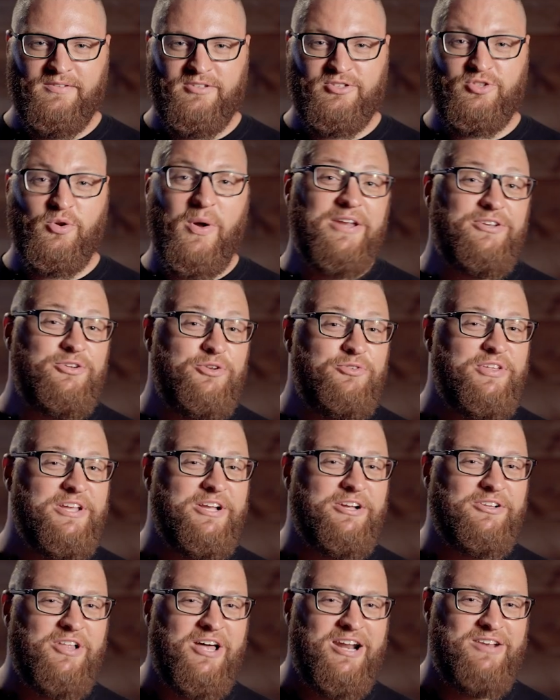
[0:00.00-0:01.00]
So I do
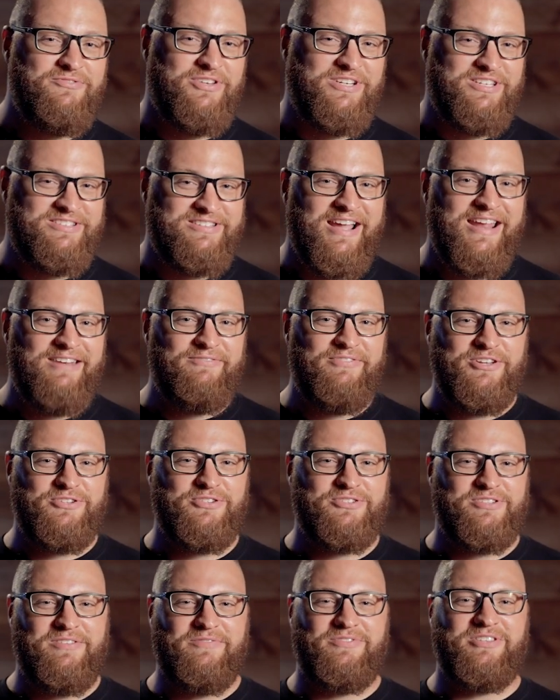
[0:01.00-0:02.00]
think a lot of the design
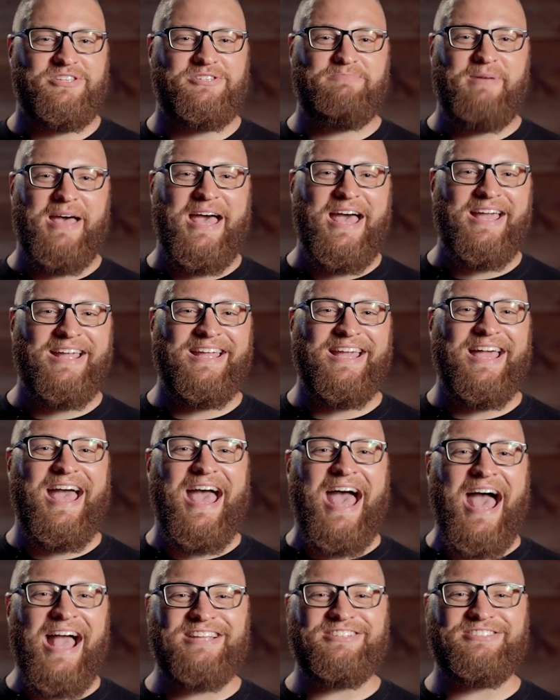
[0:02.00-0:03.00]
features of this bag
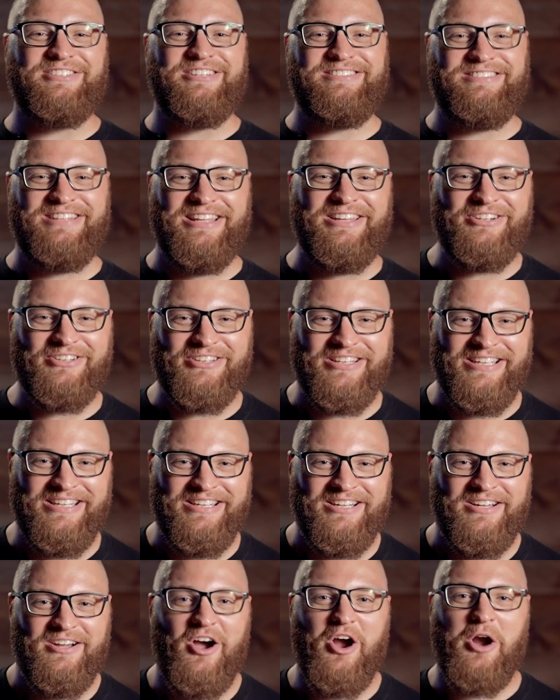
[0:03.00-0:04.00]

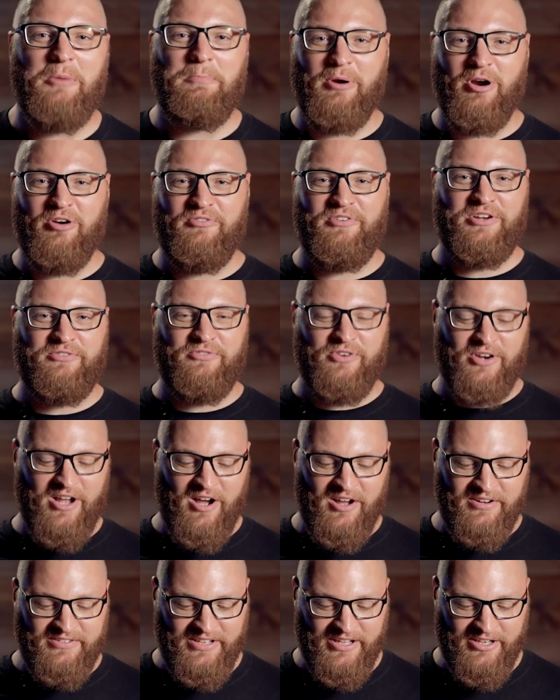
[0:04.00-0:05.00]
accidentally are perfect for
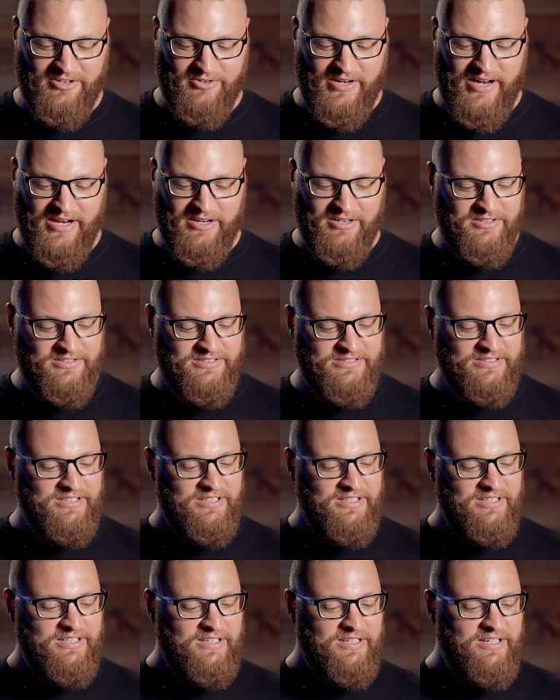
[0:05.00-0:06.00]
content creators.
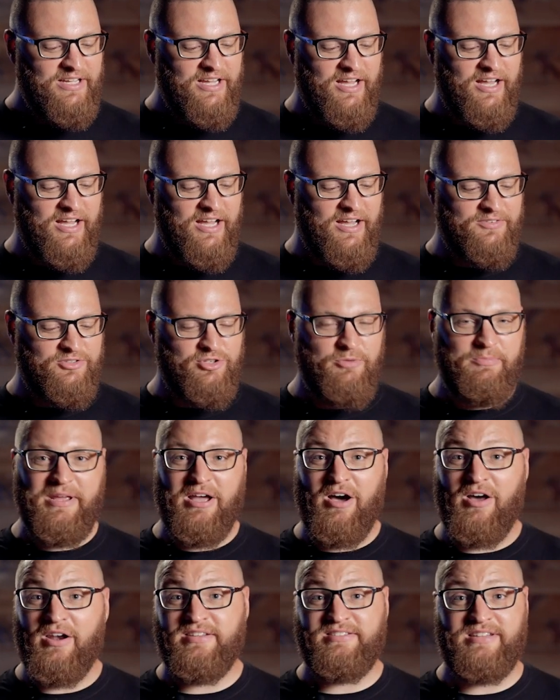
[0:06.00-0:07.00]
To be
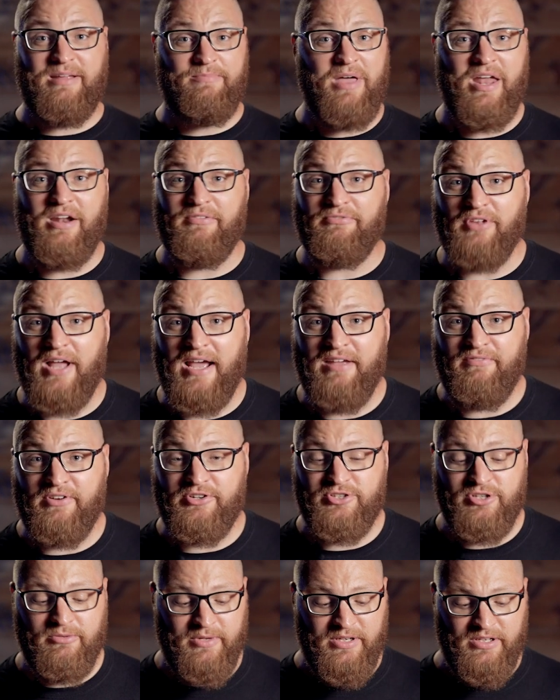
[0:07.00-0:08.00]
honest, I'm not a fly
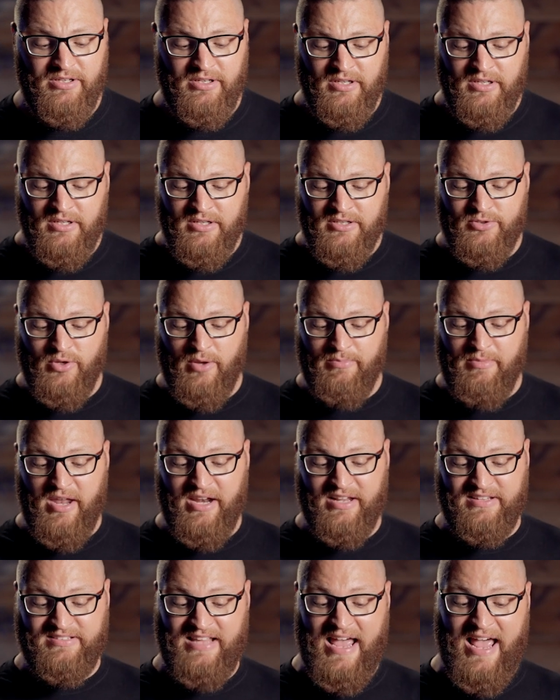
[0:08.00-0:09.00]
fisherman, so I'm not
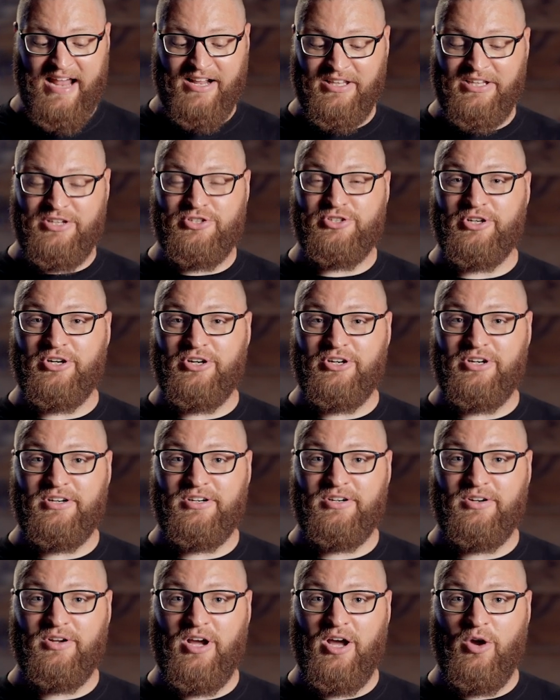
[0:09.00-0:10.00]
exactly
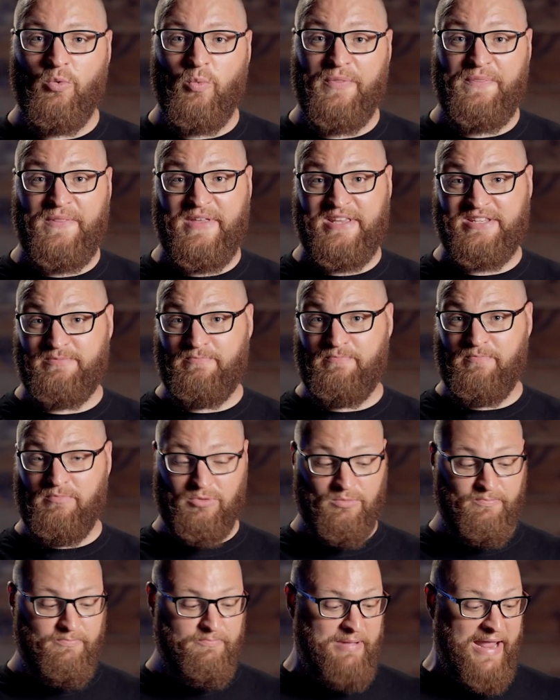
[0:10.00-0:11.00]
sure what these
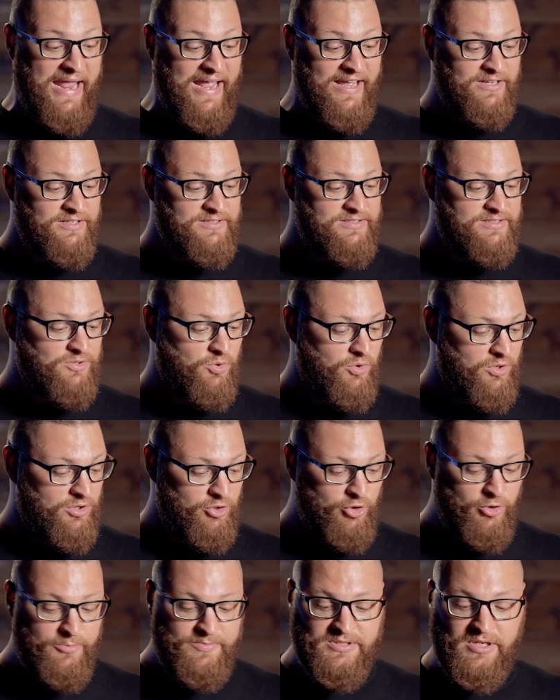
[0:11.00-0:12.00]
bands or
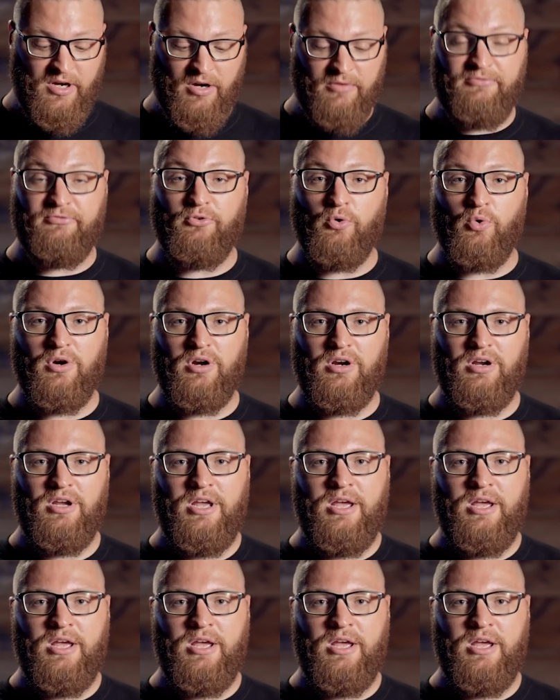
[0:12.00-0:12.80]
loops are for,